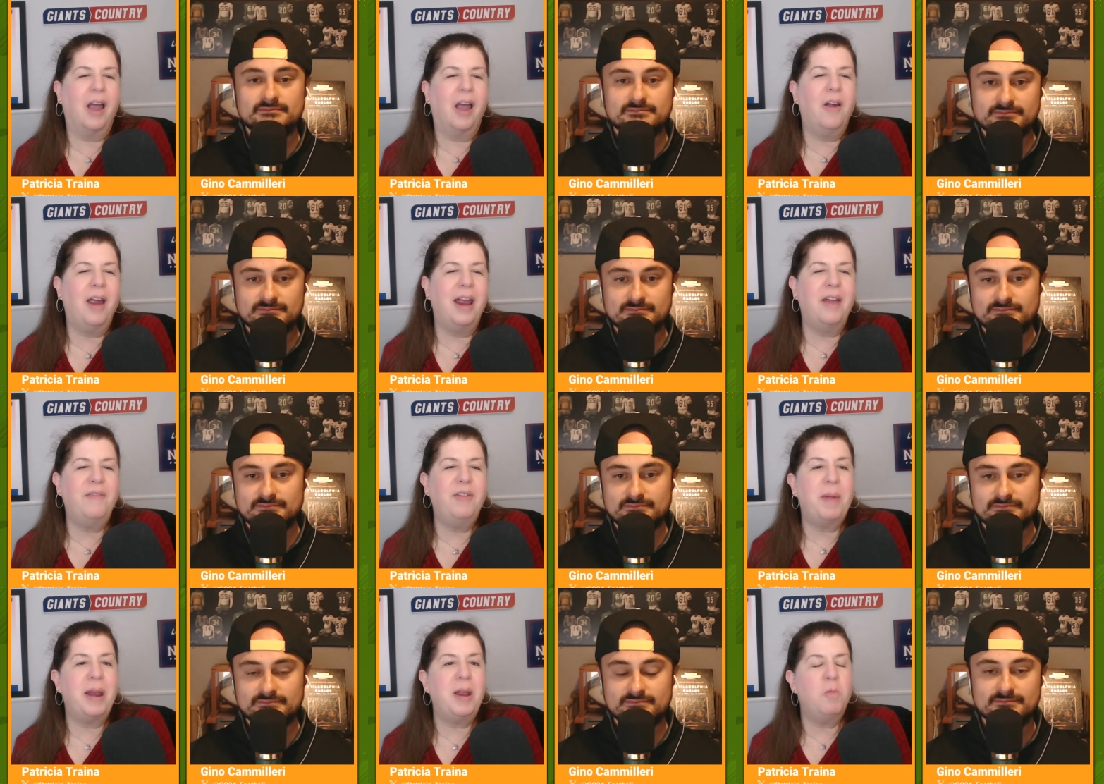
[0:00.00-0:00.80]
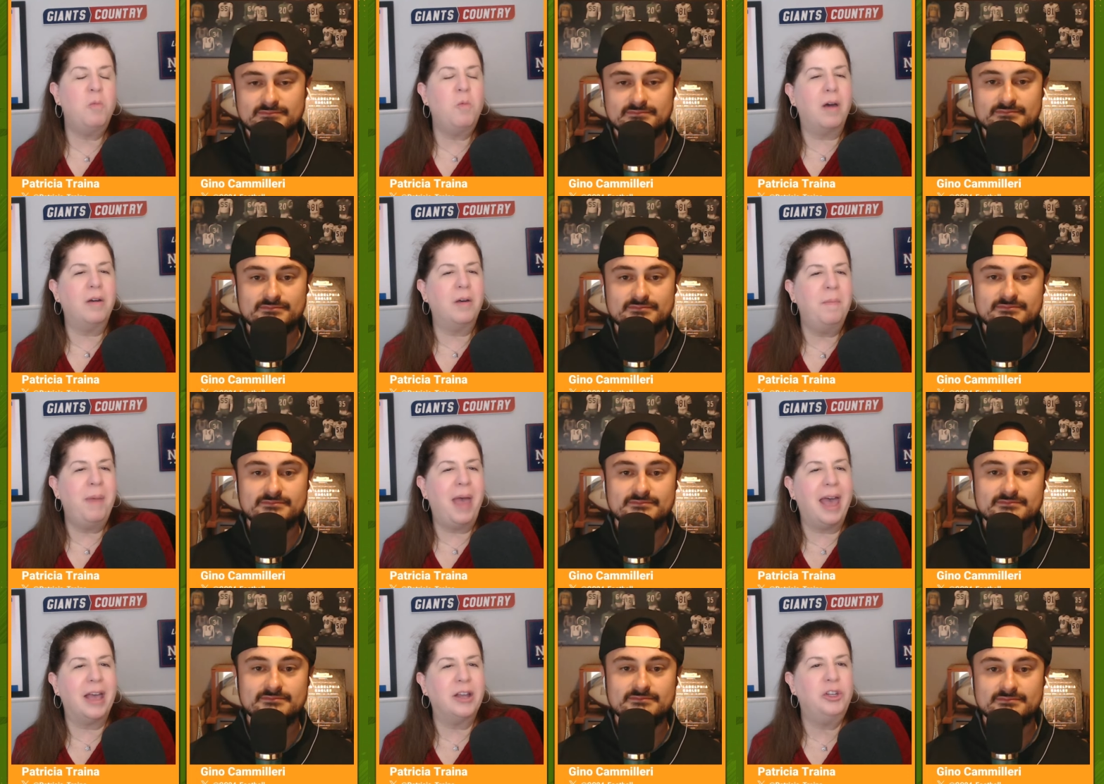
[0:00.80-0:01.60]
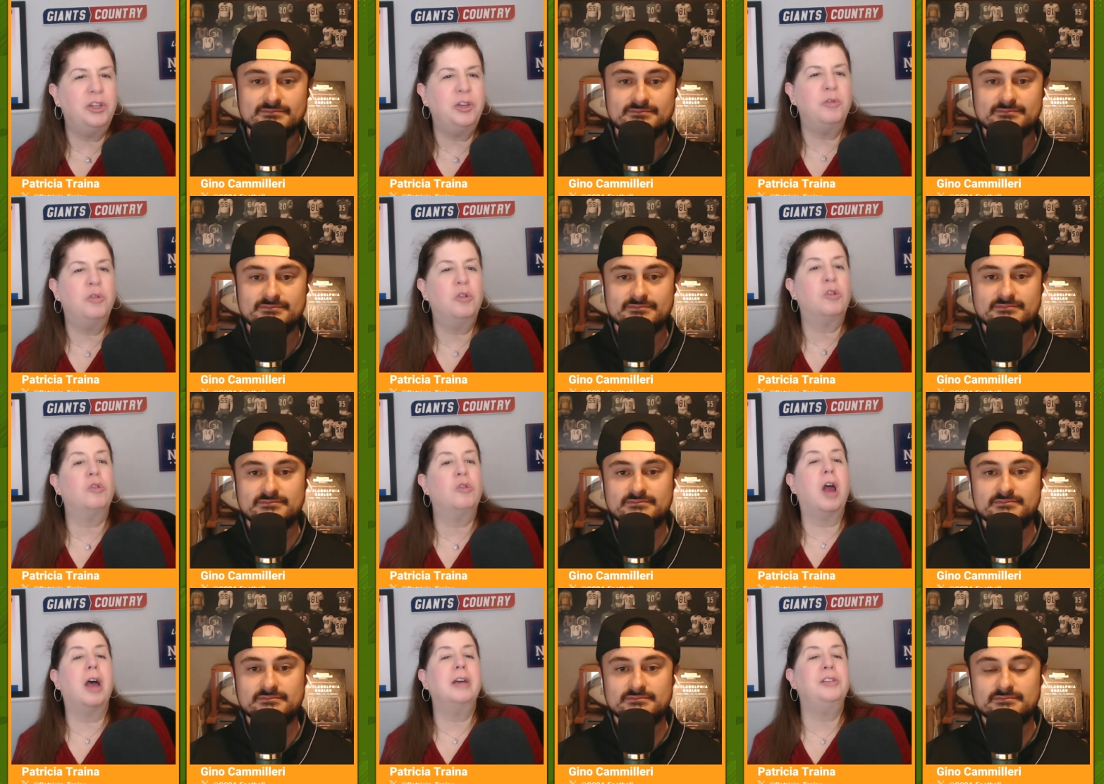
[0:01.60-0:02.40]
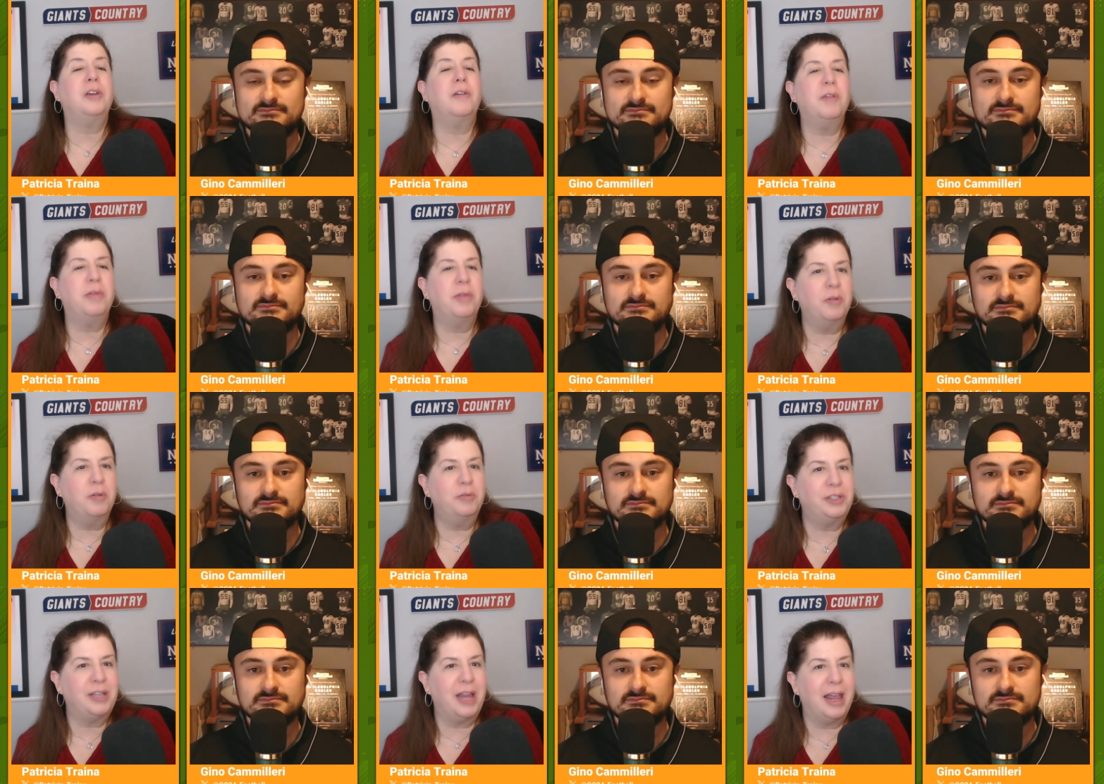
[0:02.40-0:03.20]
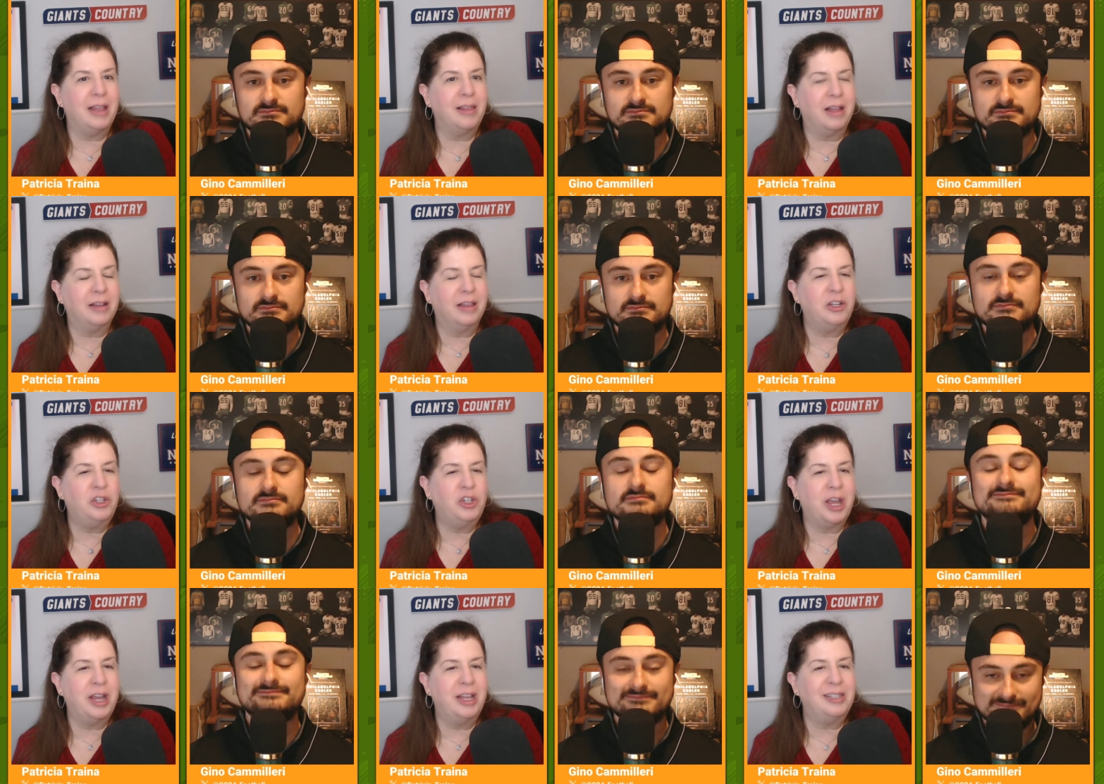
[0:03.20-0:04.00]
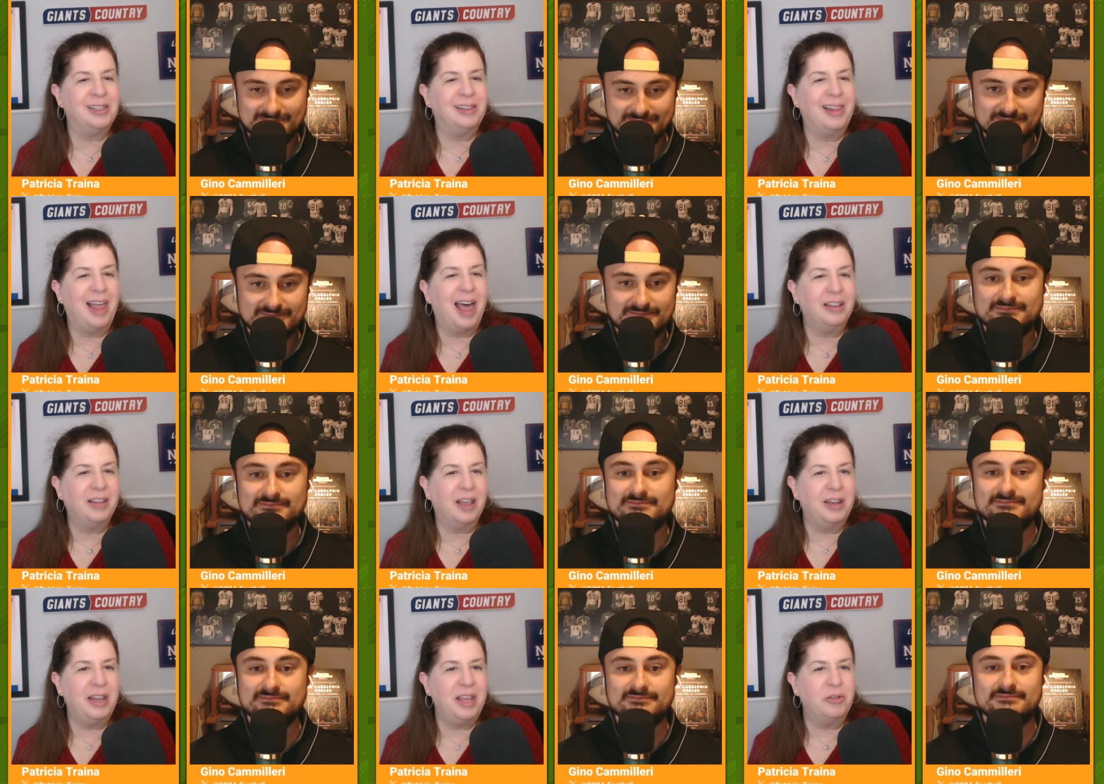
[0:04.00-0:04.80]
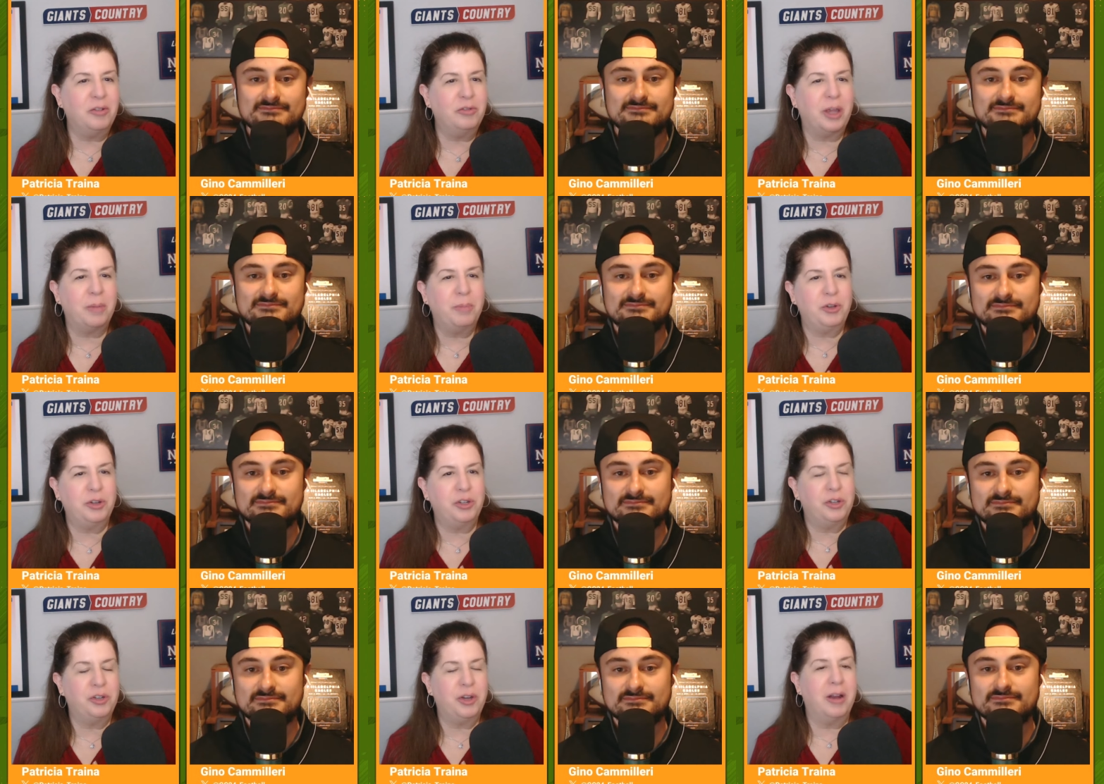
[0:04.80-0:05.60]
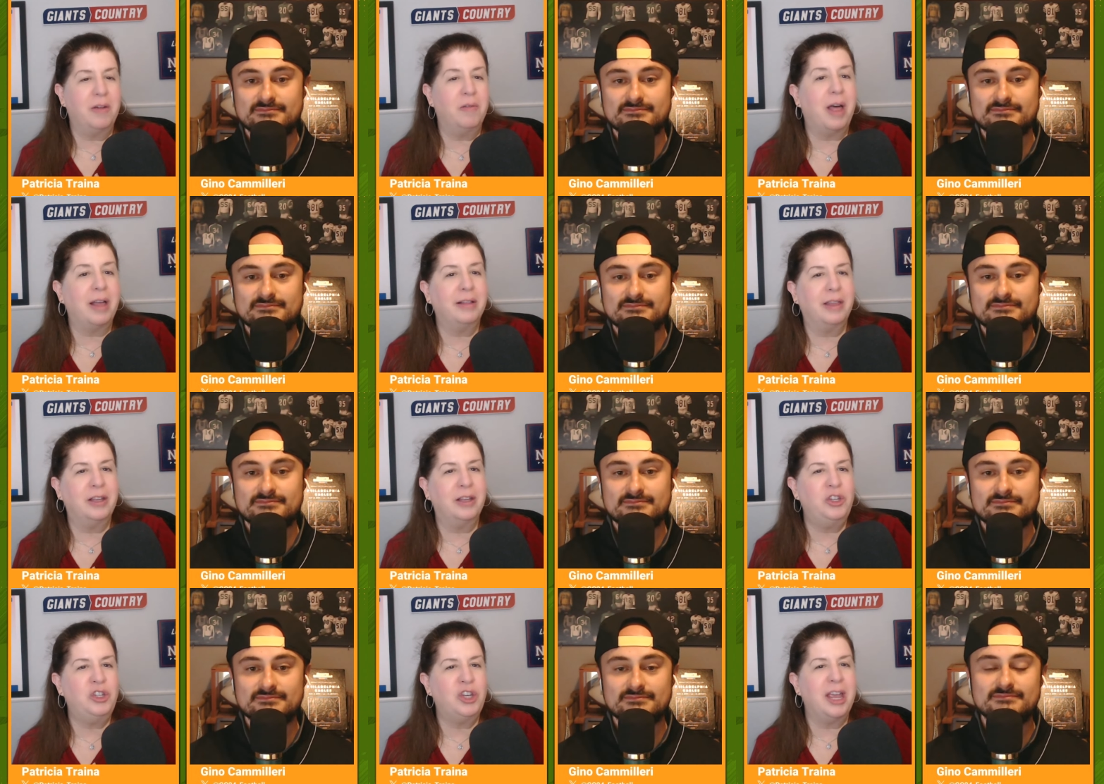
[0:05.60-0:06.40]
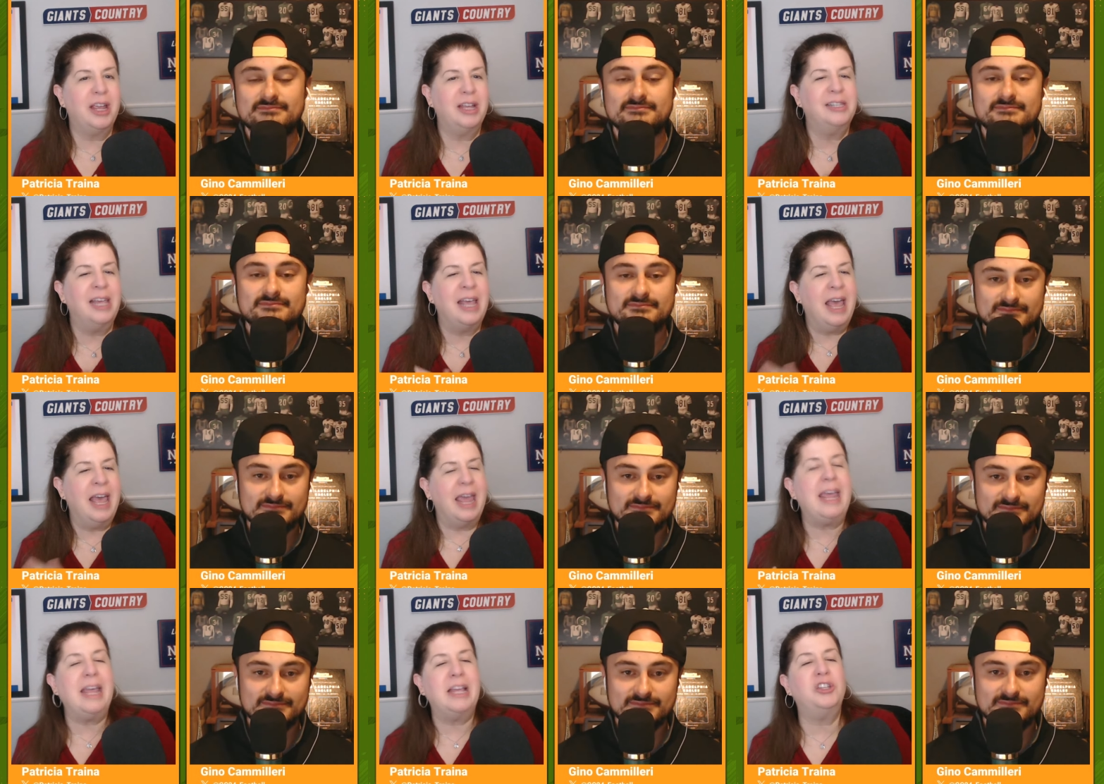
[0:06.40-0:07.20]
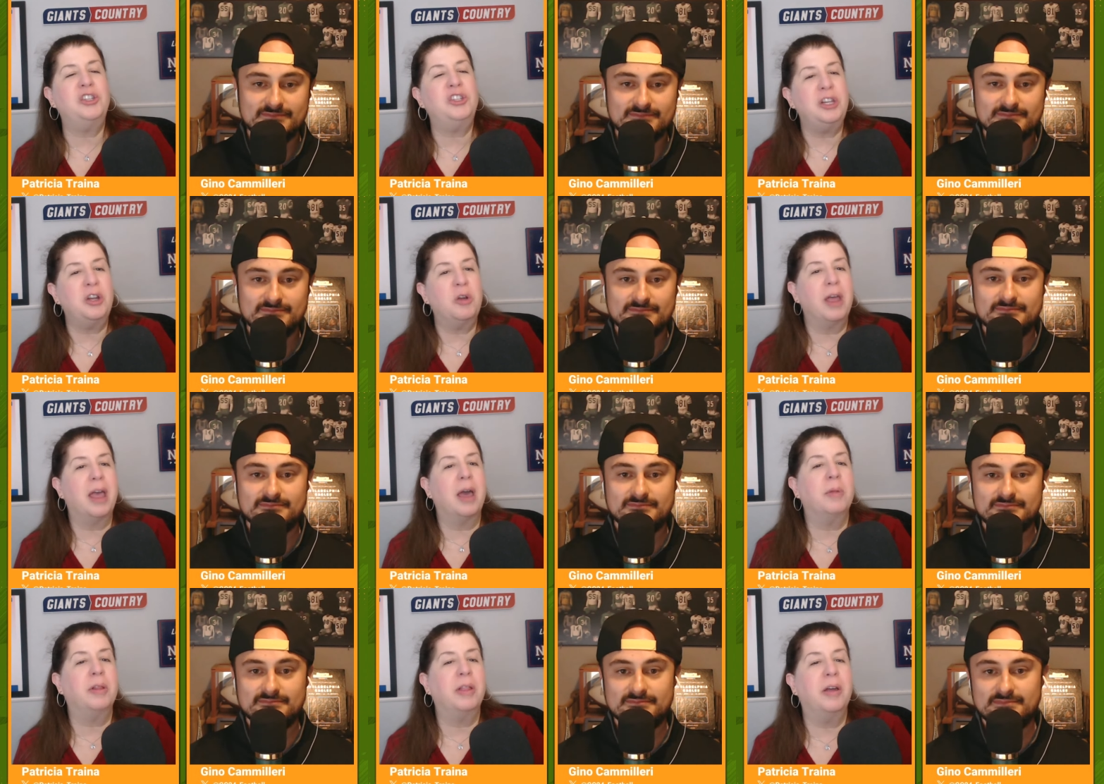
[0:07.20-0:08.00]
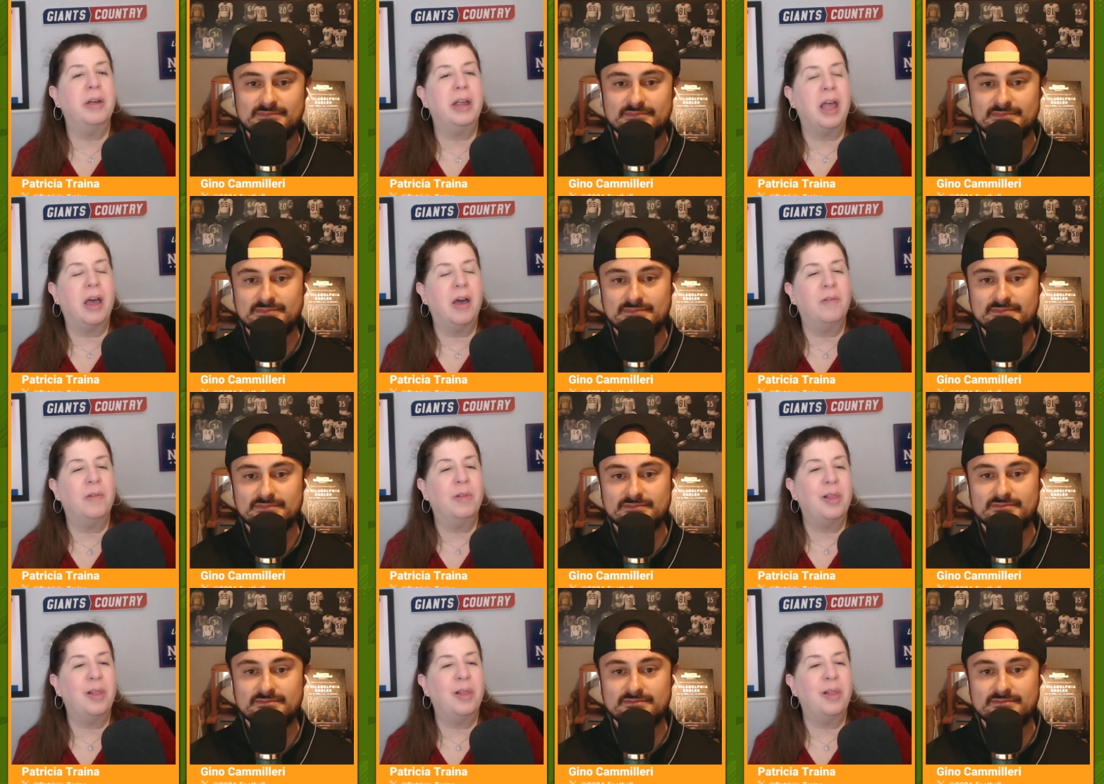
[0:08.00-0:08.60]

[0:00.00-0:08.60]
Speaker 1: All right, everybody, welcome back to Crossover Thursday, Locked on Giants, Locked on Eagles. I'm Patricia Traina of Locked on Giants. He is Gino Camilleri of